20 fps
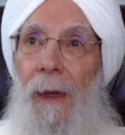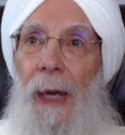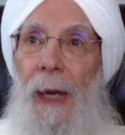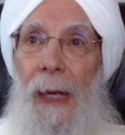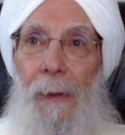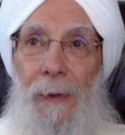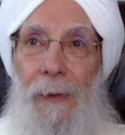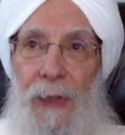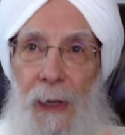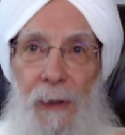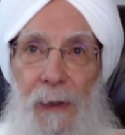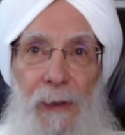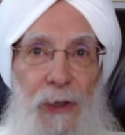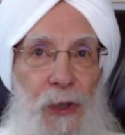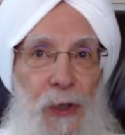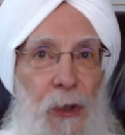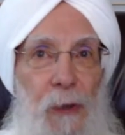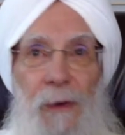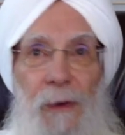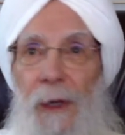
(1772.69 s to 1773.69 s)
And it was
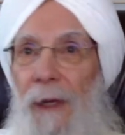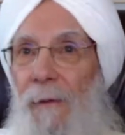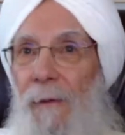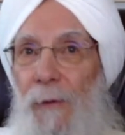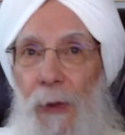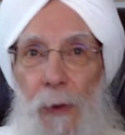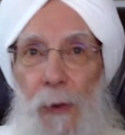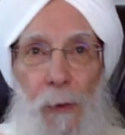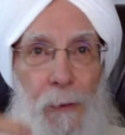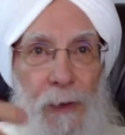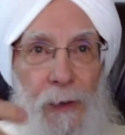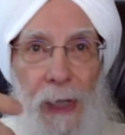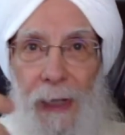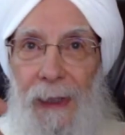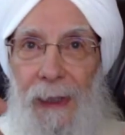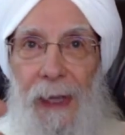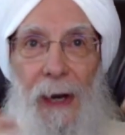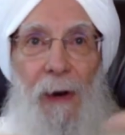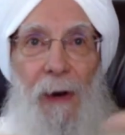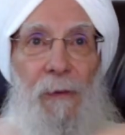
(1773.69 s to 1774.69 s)
understood that if you
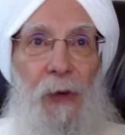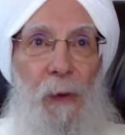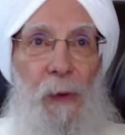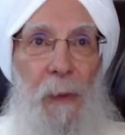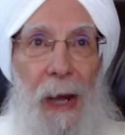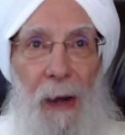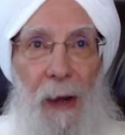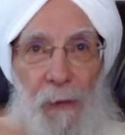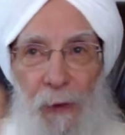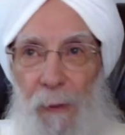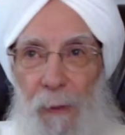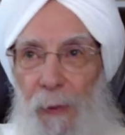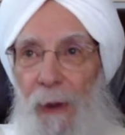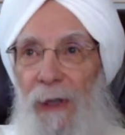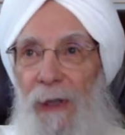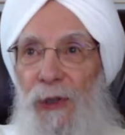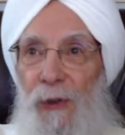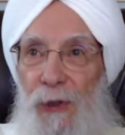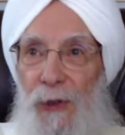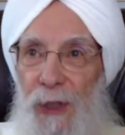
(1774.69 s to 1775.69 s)
take care of your mouth, you
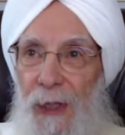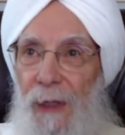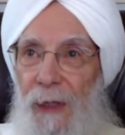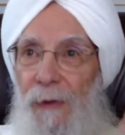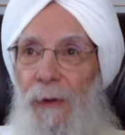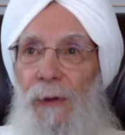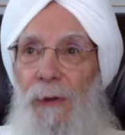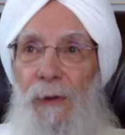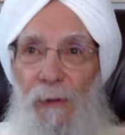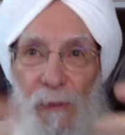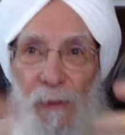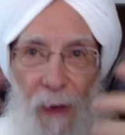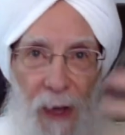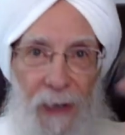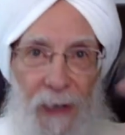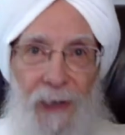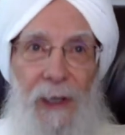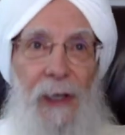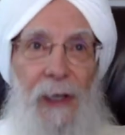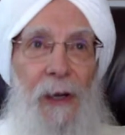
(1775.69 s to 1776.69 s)
brush your teeth, you do
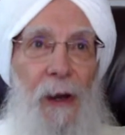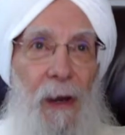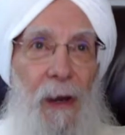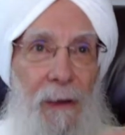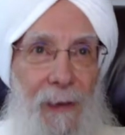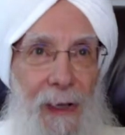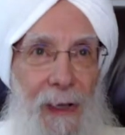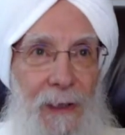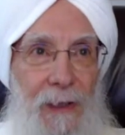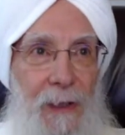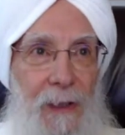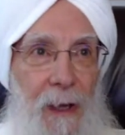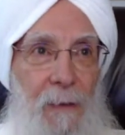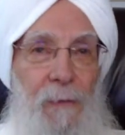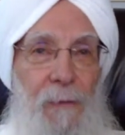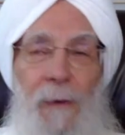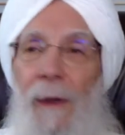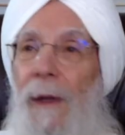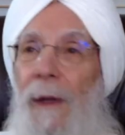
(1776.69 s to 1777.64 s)
flossing and all of that stuff,